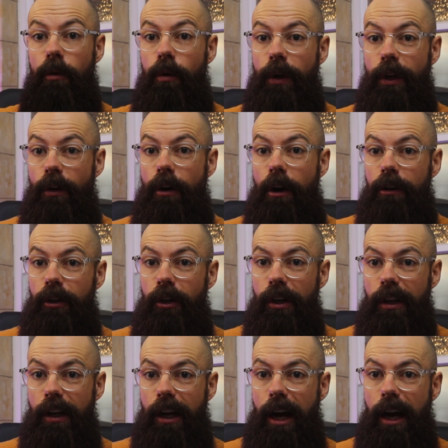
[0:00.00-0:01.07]
oh, you're not
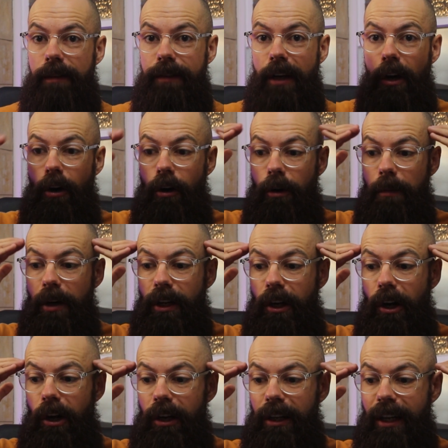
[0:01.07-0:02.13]
good enough. Oh my
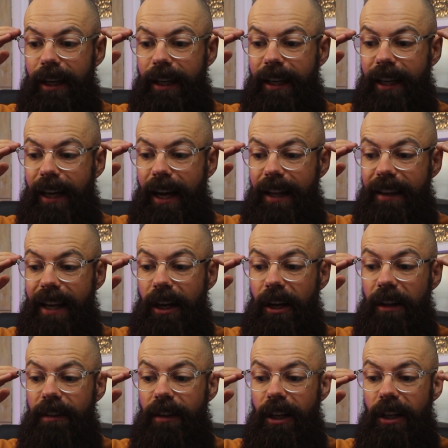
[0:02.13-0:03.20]
God, like uh, they're
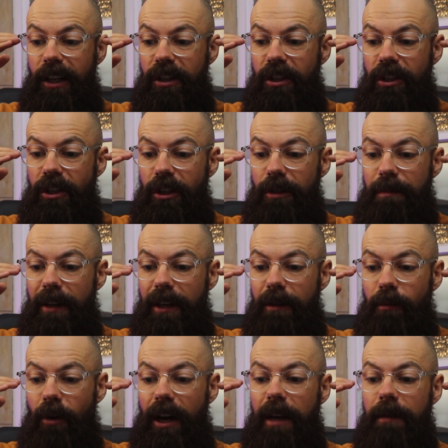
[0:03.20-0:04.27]
going to think you're
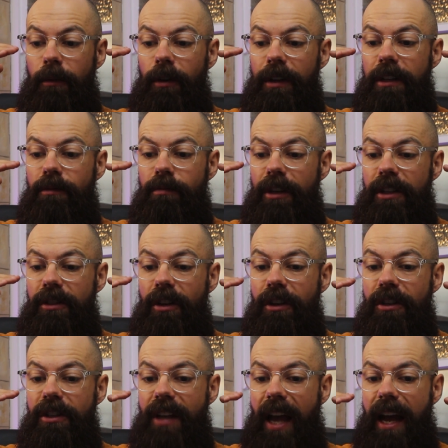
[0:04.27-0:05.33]
stupid. What if all this
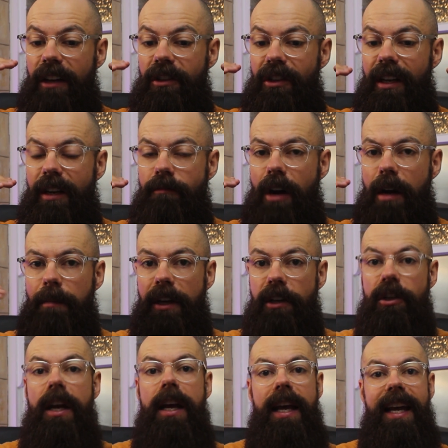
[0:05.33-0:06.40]
research is actually rubbish?